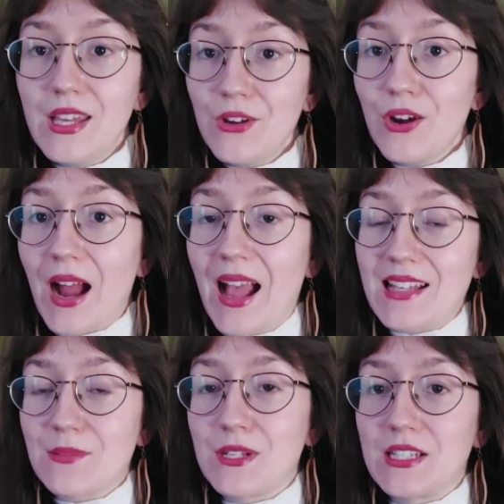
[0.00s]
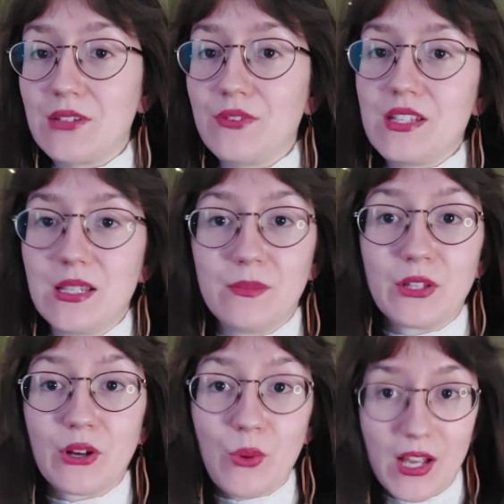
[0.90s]
Here I ask myself a
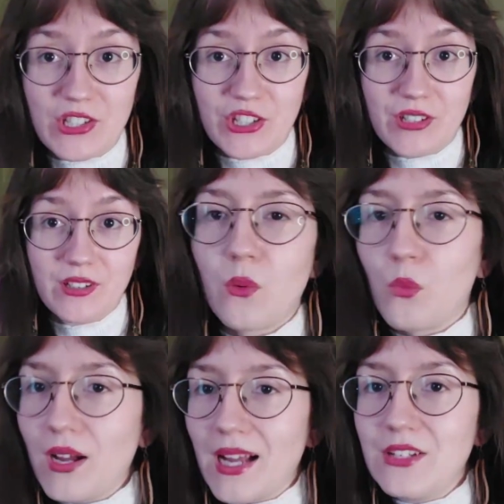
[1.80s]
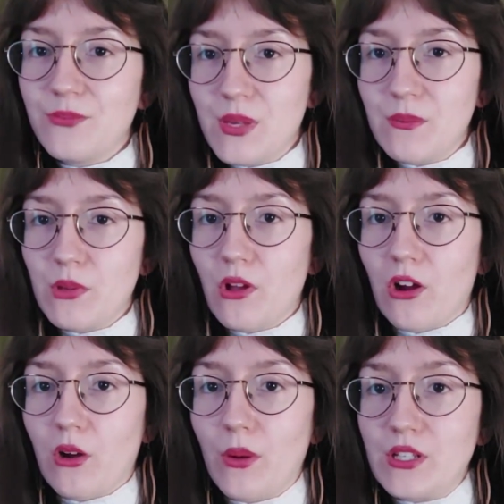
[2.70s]
similar question. What kind of people are
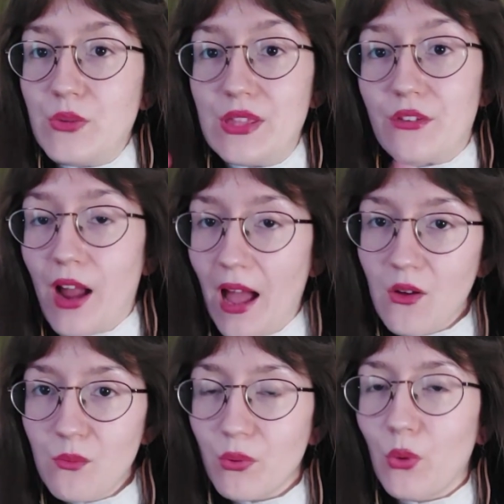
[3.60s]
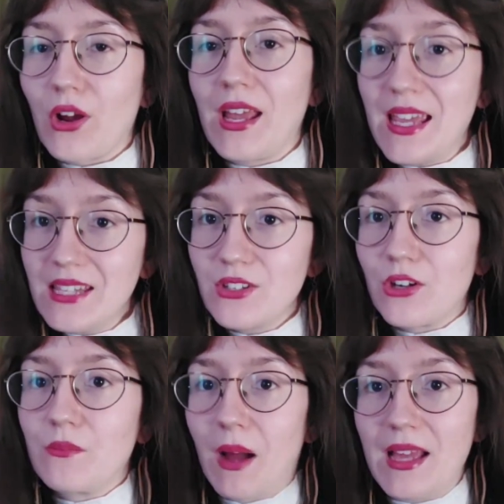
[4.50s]
going to either help or
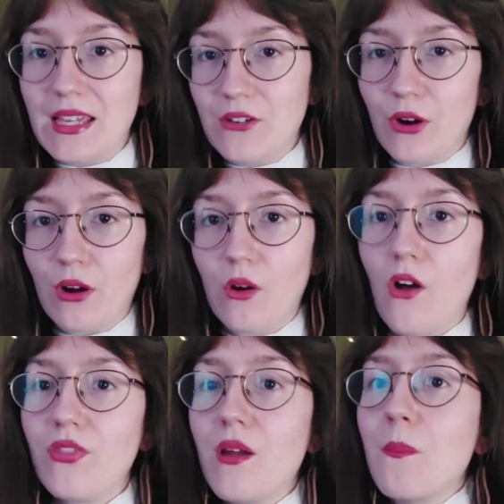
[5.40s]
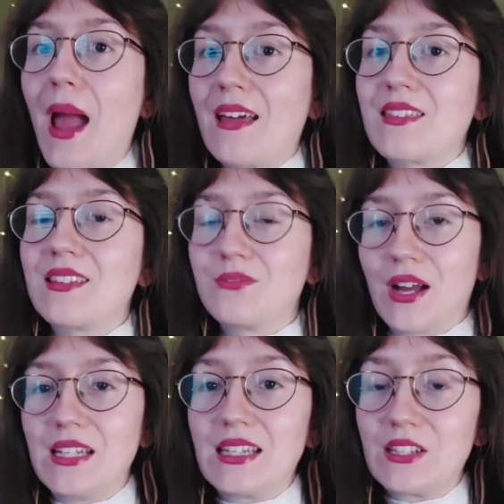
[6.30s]
hinder my hero on their path to
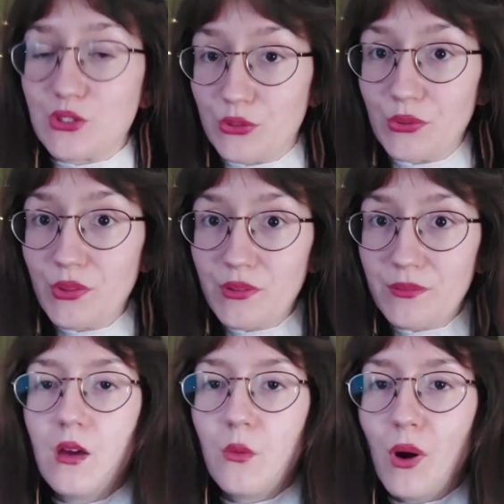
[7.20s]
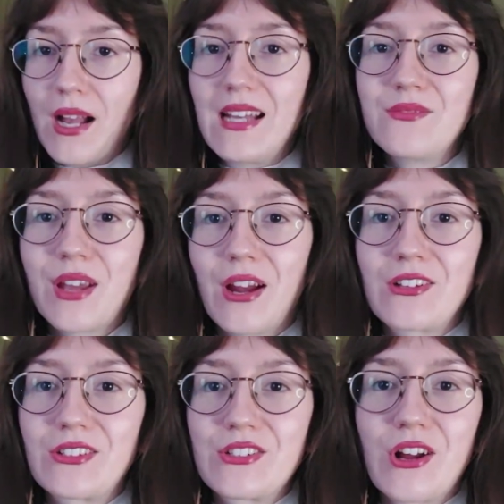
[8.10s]
finding the truth? What kind of
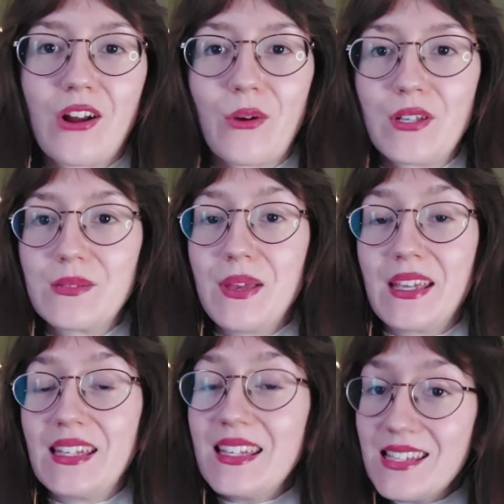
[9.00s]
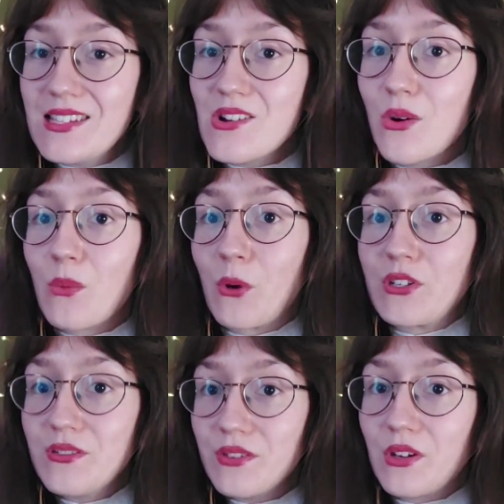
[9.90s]
characters are going to make it easier or more
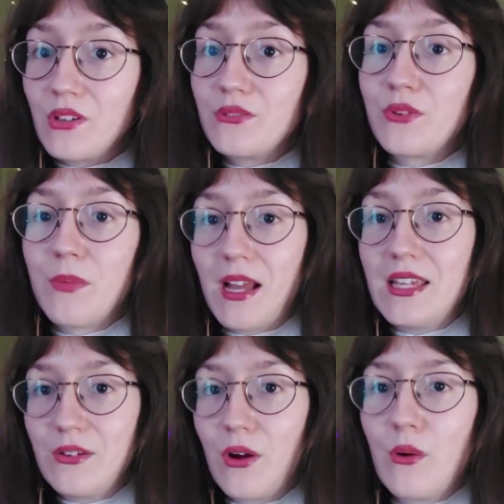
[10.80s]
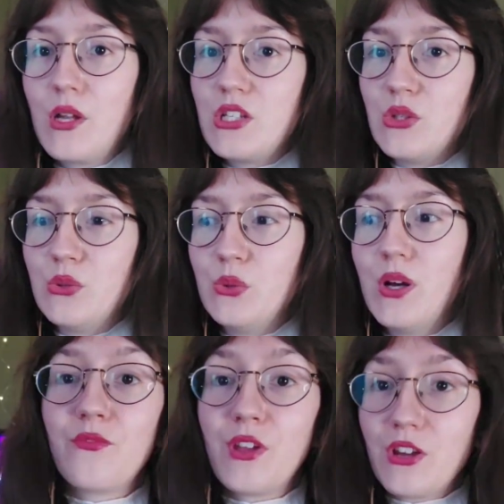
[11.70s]
difficult for my hero to
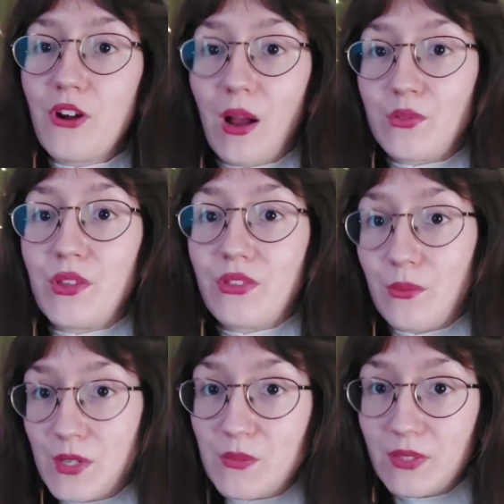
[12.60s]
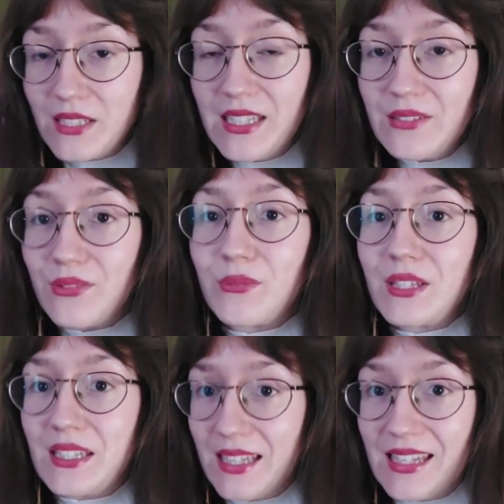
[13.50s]
figure out that their misbelief
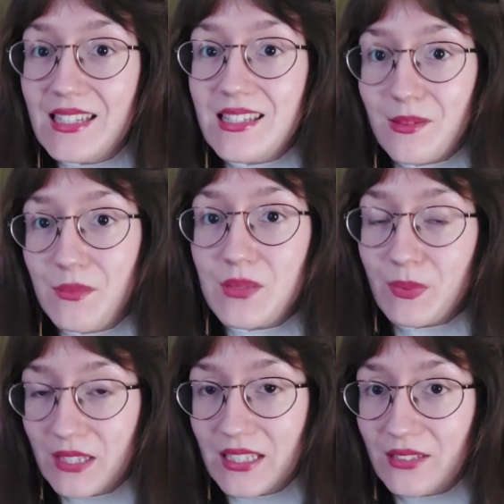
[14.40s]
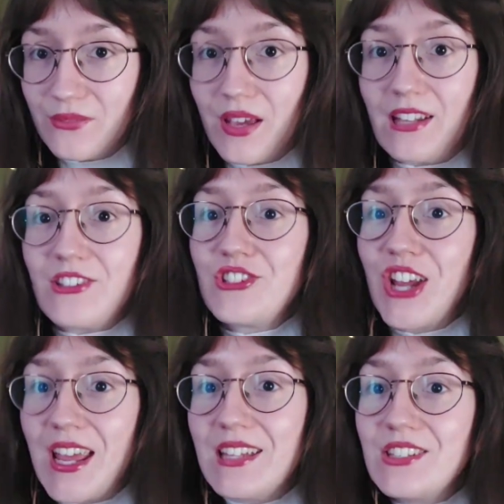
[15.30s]
really is a misbelief and
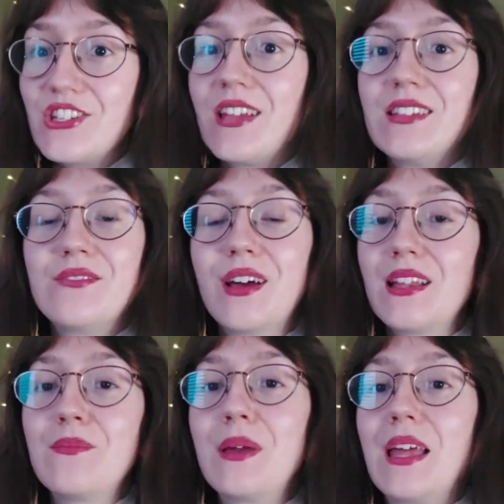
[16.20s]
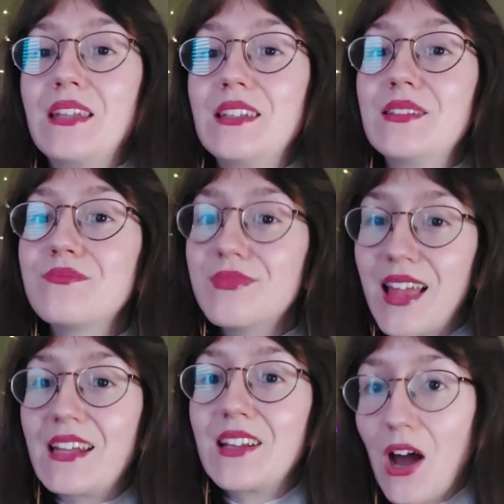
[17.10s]
change and develop and
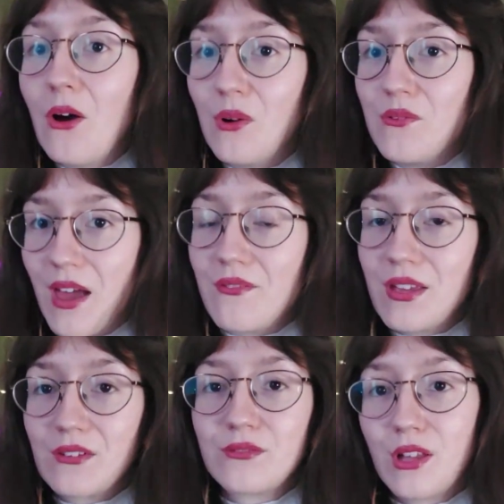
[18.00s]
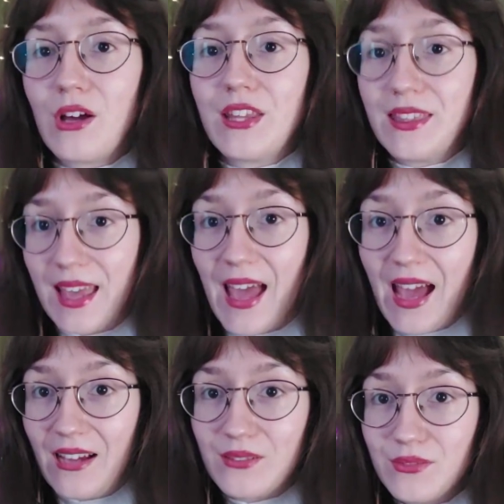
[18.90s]
let go of that fatal flaw that they
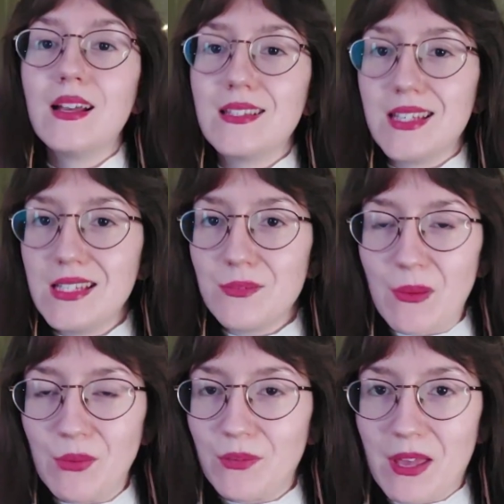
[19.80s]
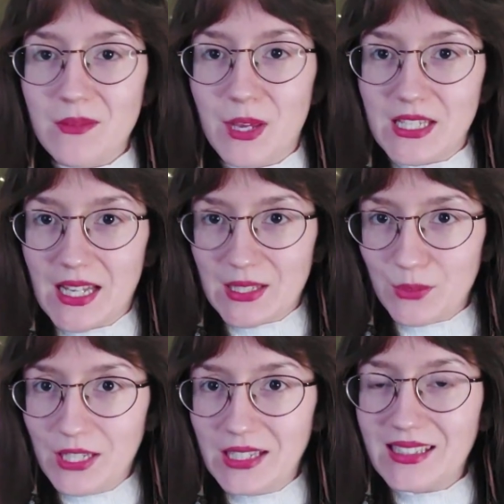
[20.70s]
have? Since my book May the Best X
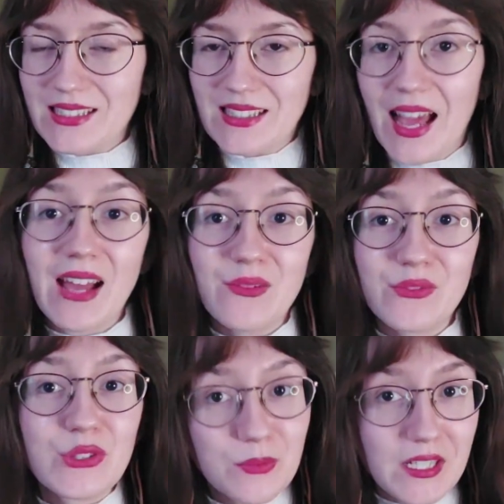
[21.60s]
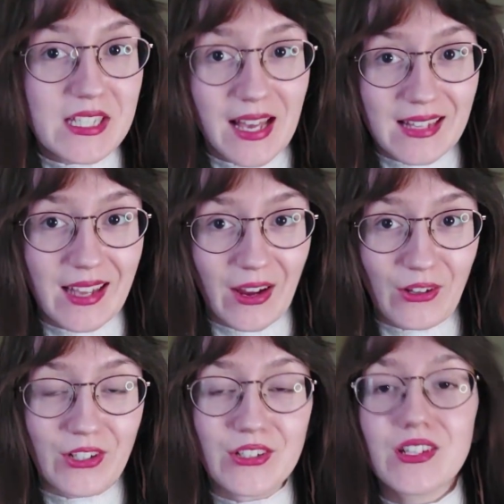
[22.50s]
Win doesn't have too many side
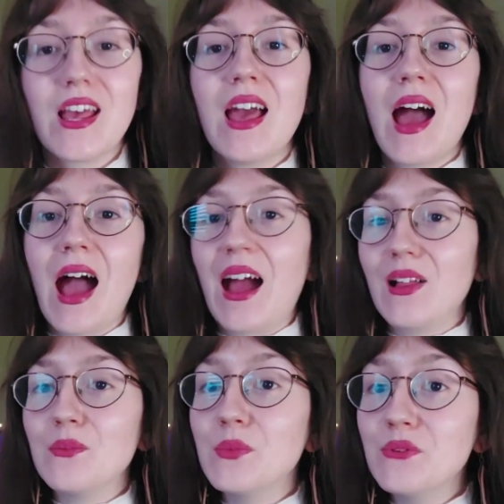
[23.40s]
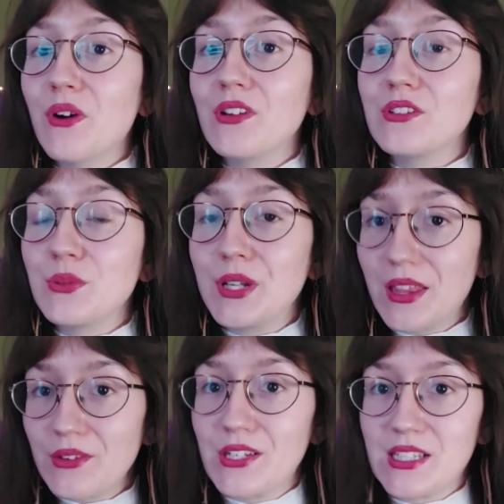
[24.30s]
characters, I'll move on to
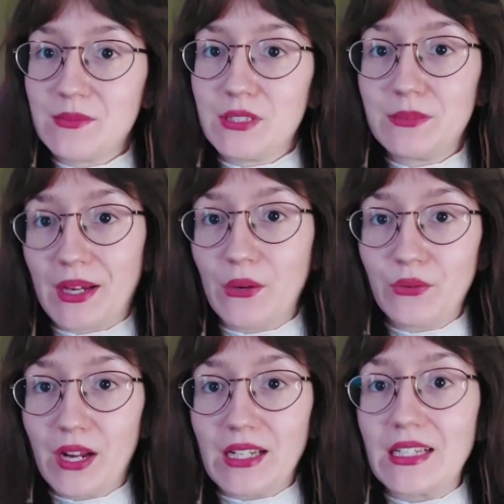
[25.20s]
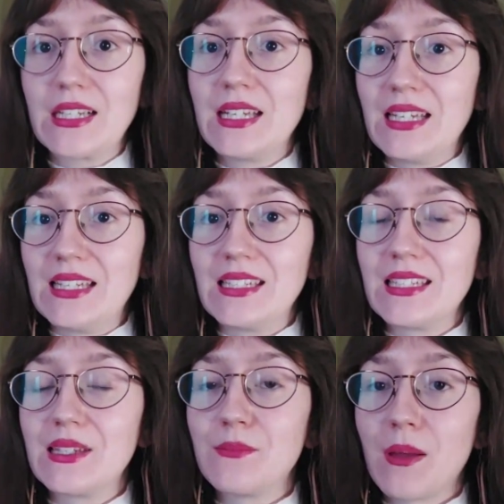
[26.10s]
another example in my own writing in
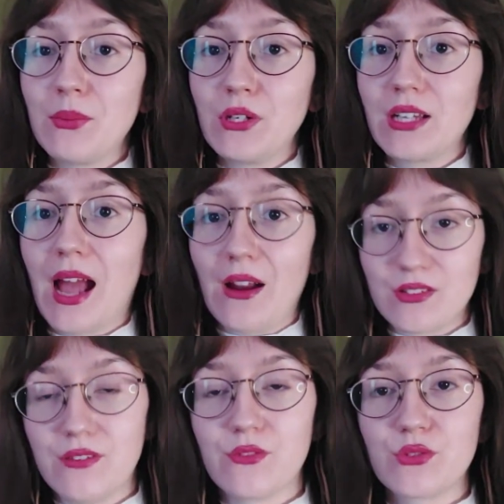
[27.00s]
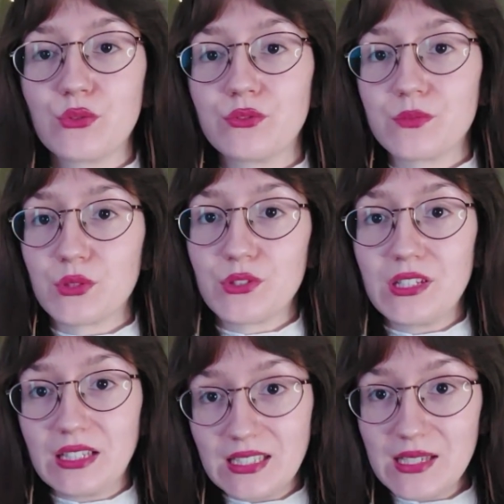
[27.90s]
my book, How to Save Your School from
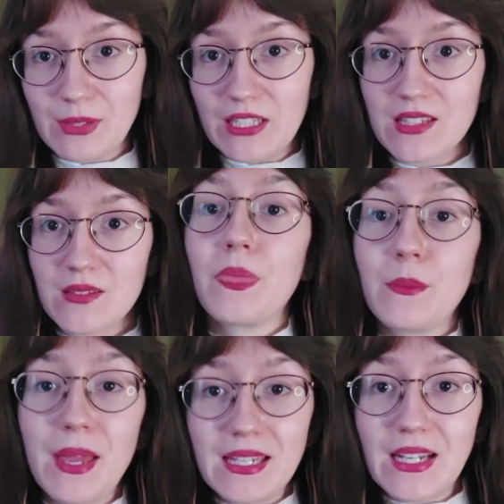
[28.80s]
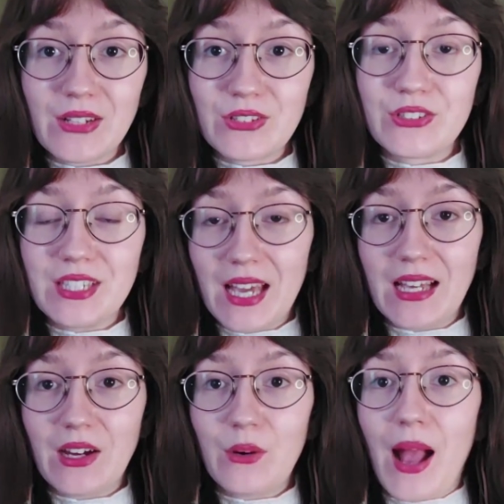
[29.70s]
Soul-Stealing Demons. The main character,
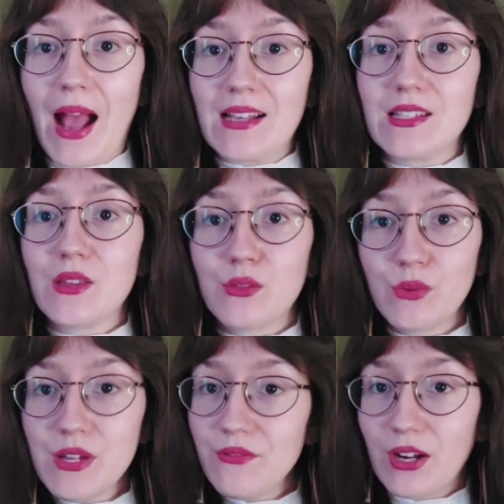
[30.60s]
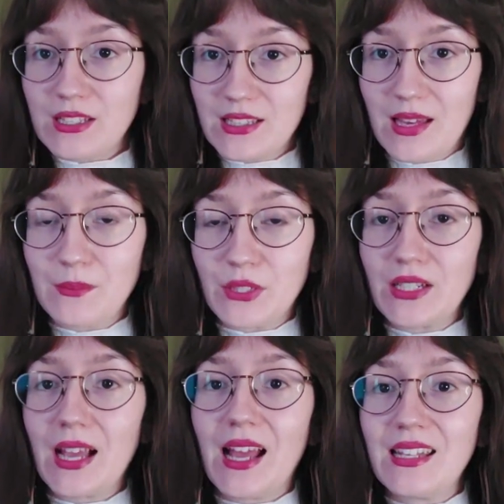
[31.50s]
Diego, has 3 friends in that book,
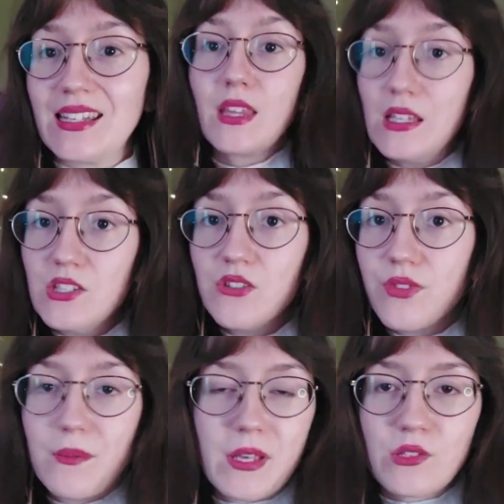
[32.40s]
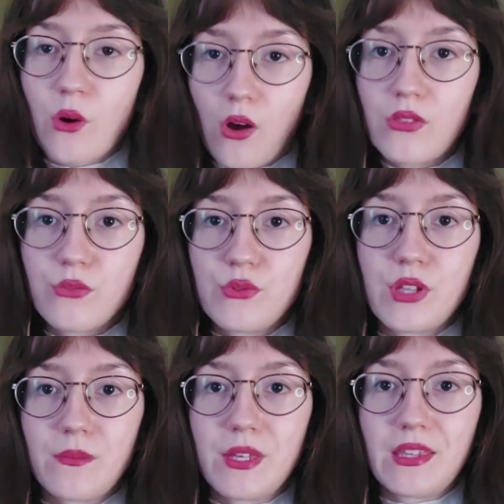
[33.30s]
and each of them has gone through
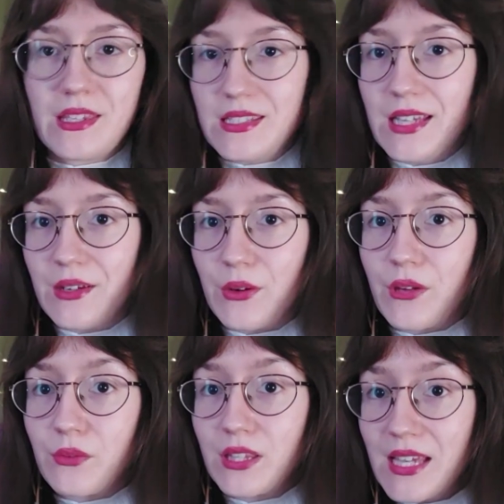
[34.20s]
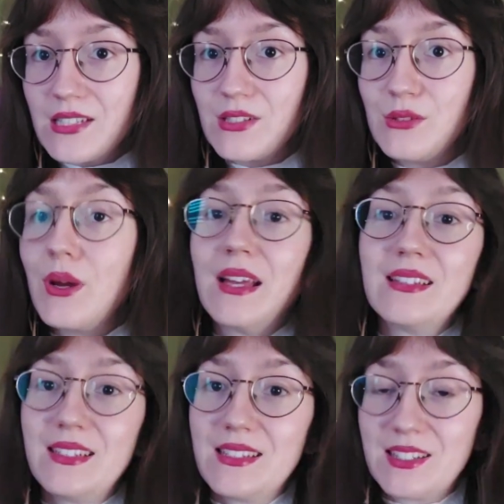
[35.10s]
something that Diego can relate to and
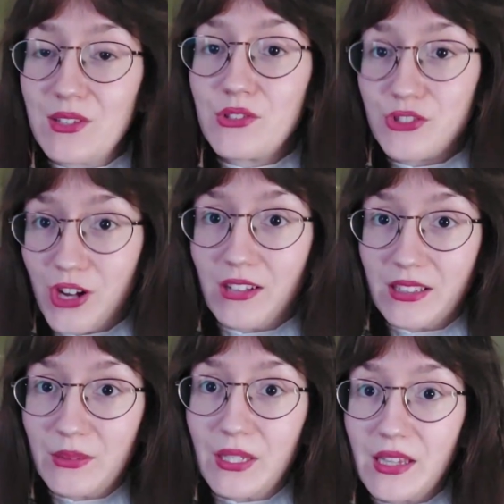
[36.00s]
is still struggling with.